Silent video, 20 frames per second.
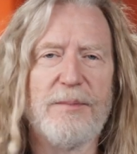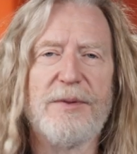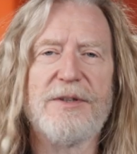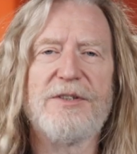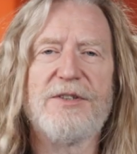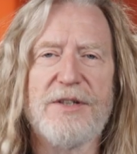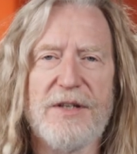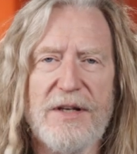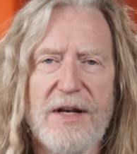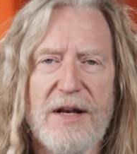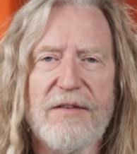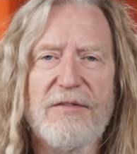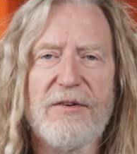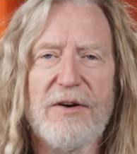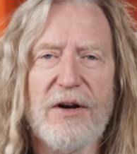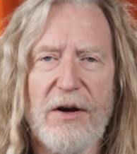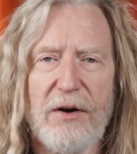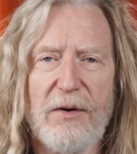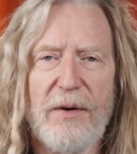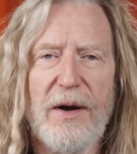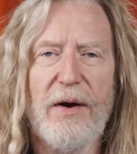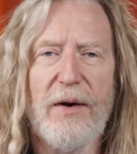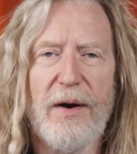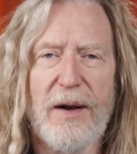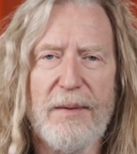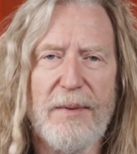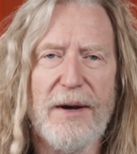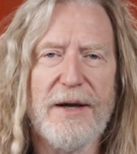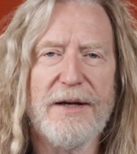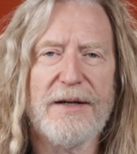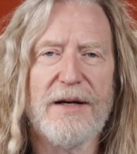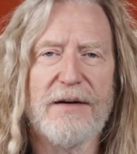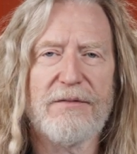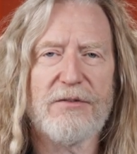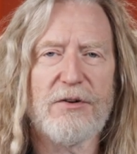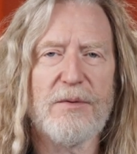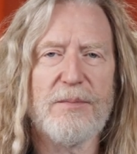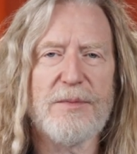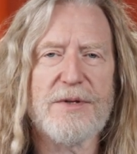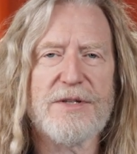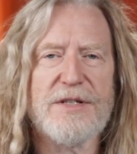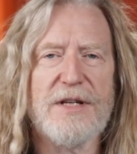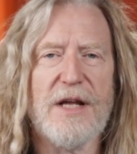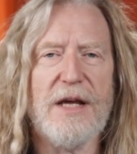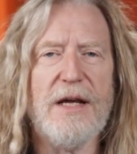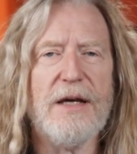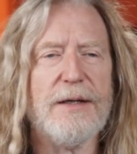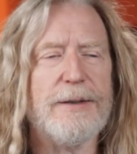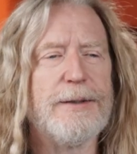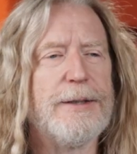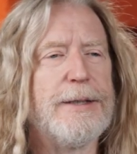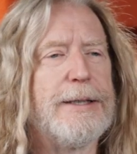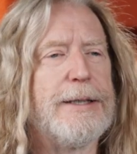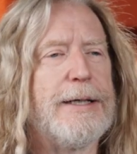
but you never know how I might cover a mistake.